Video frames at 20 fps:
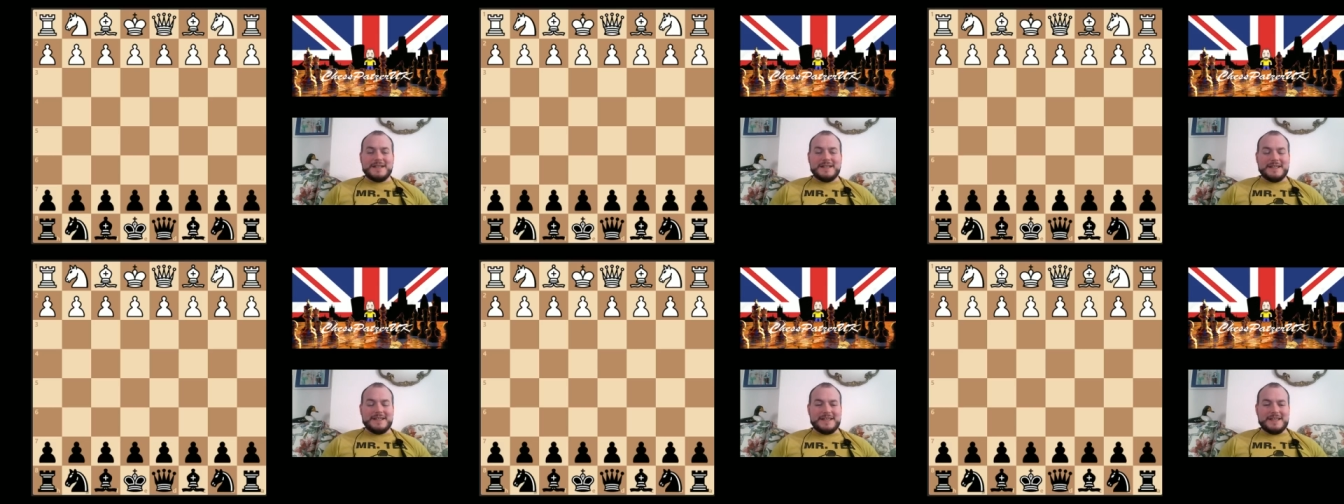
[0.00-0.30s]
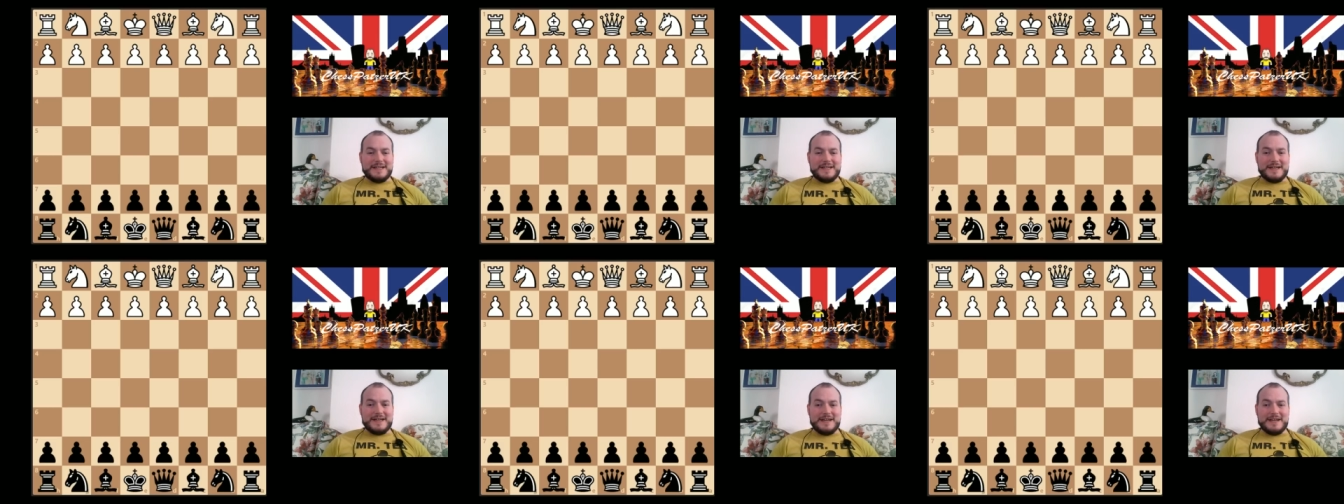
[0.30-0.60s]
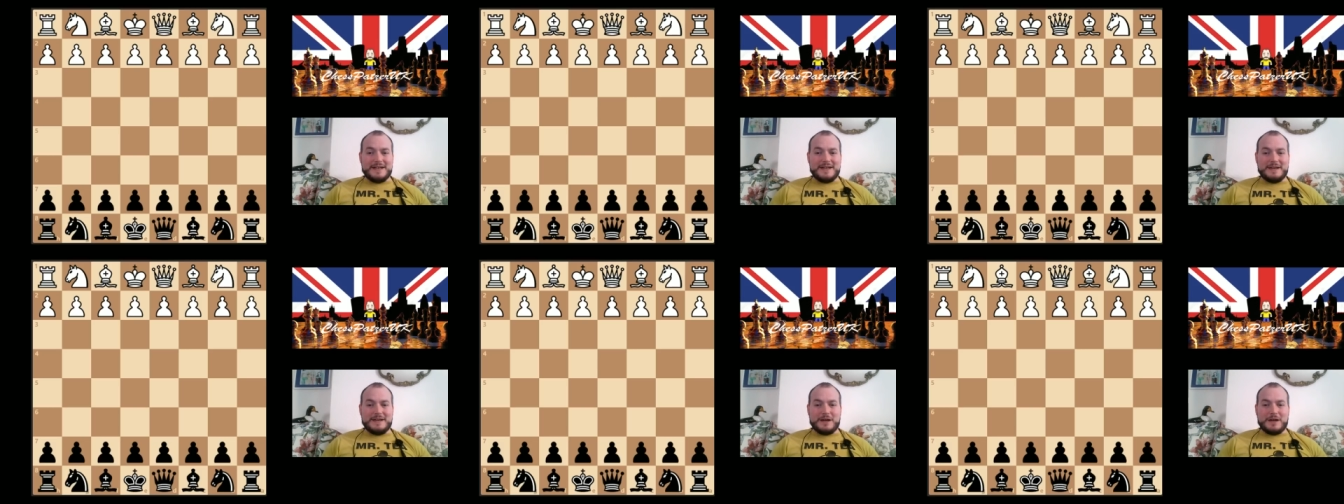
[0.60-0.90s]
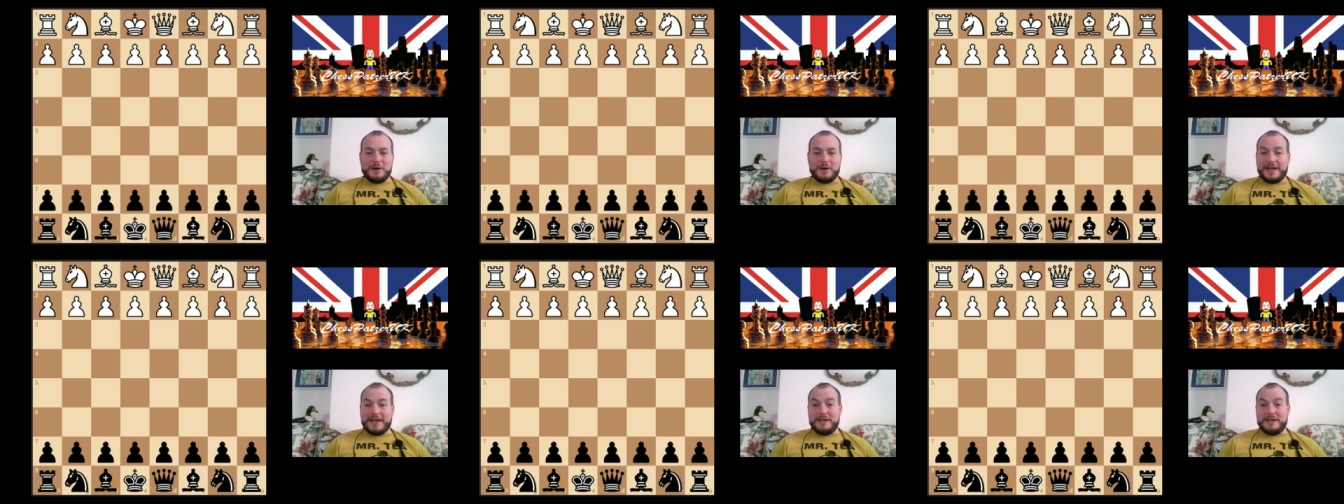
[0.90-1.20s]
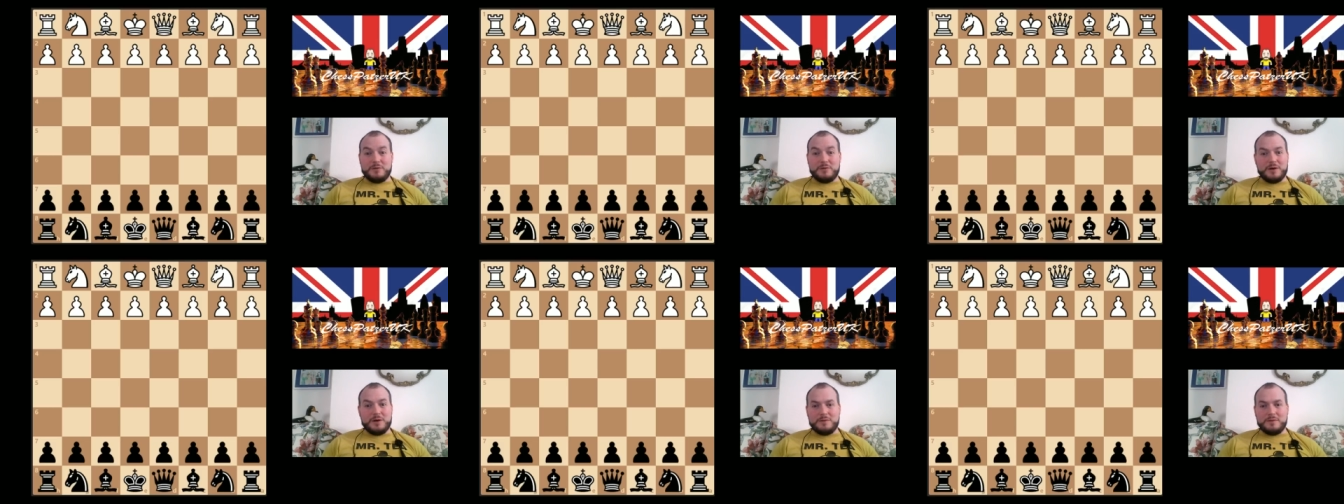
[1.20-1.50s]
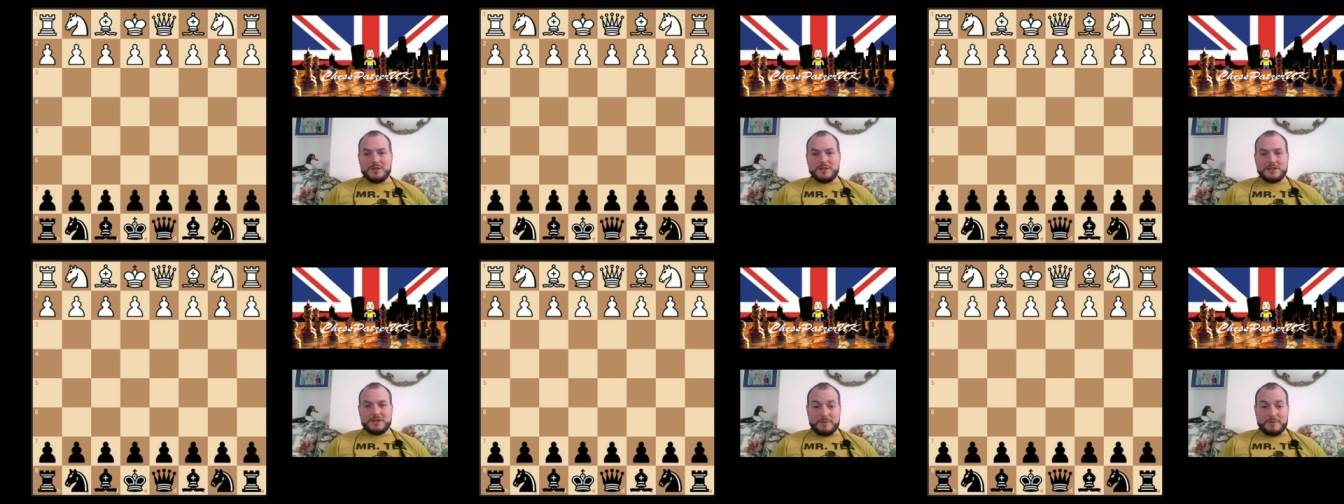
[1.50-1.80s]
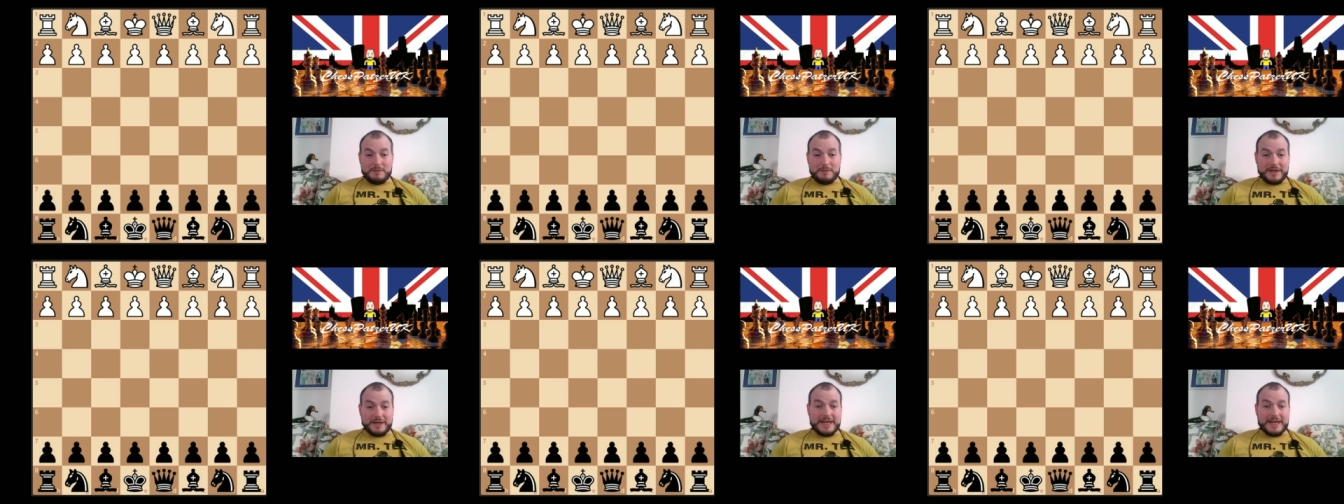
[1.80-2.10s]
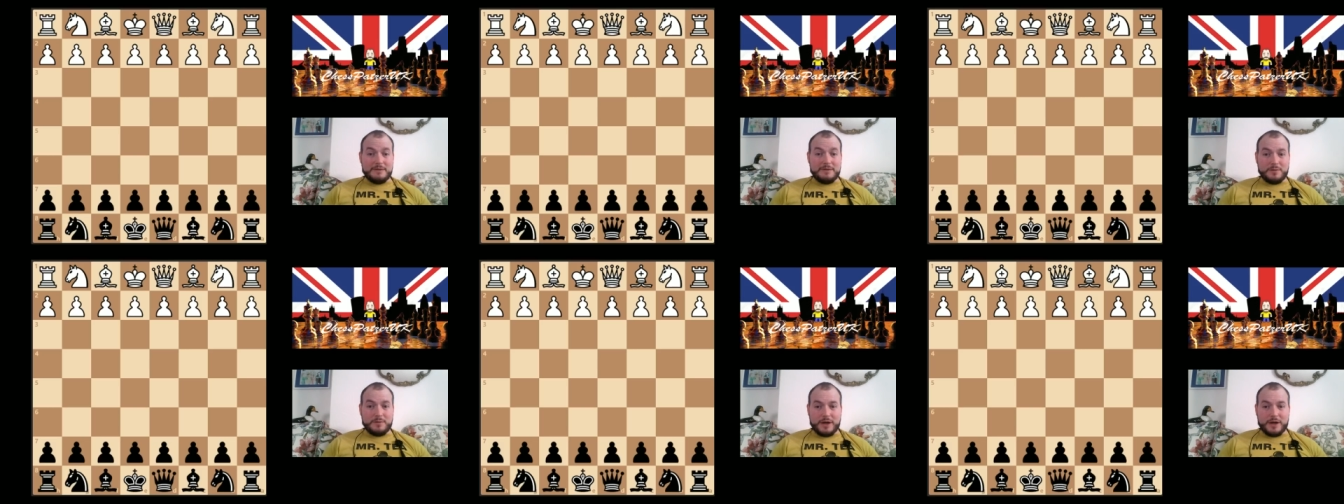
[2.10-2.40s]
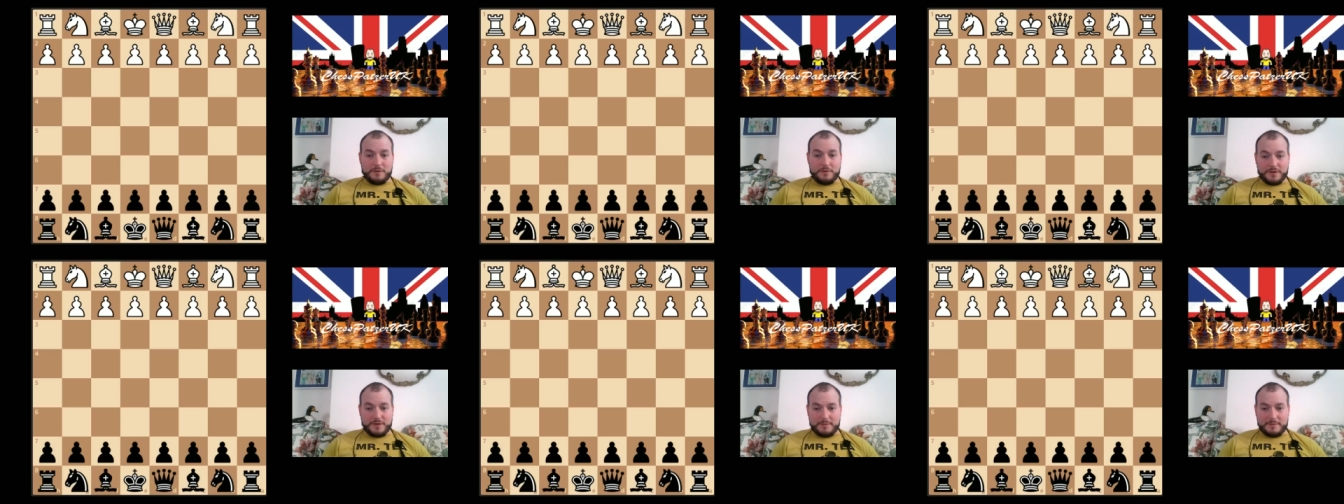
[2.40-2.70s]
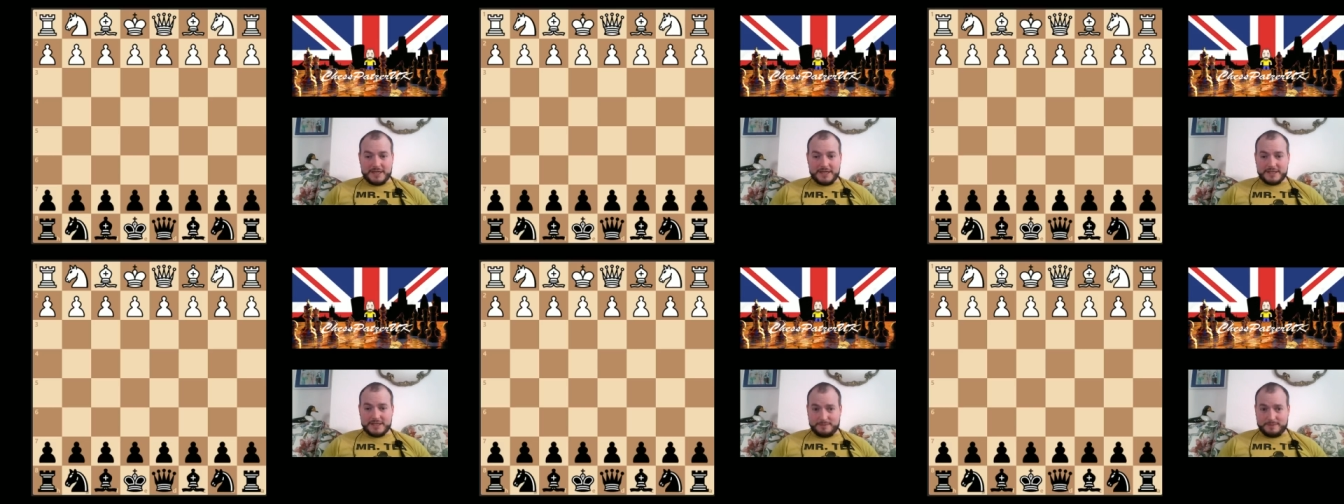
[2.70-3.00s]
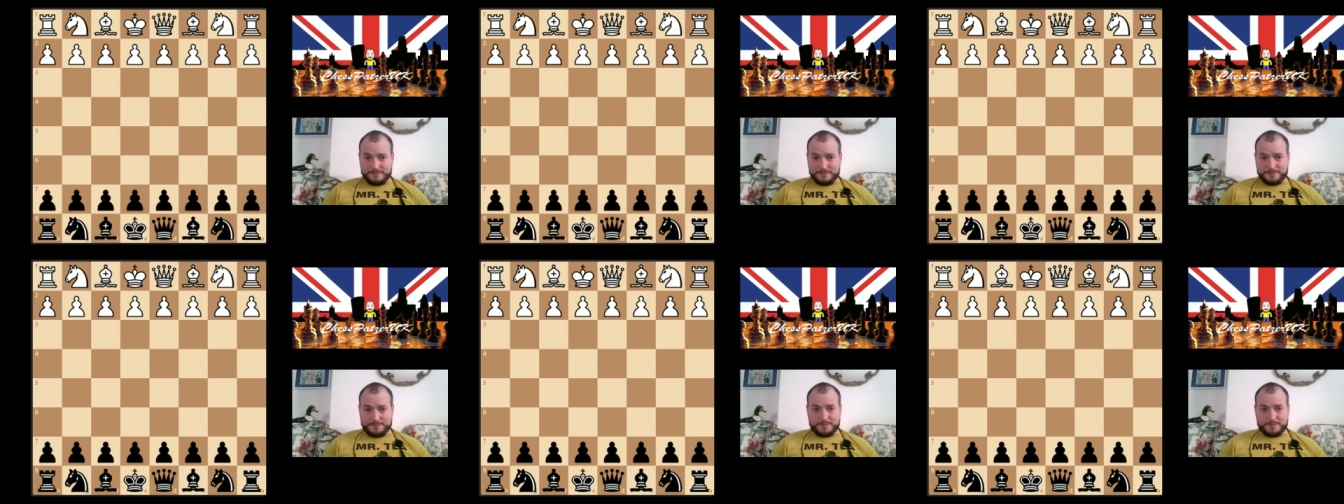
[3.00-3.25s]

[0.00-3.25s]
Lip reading: Okay, well, we'll just play my game and we'll hope for the best.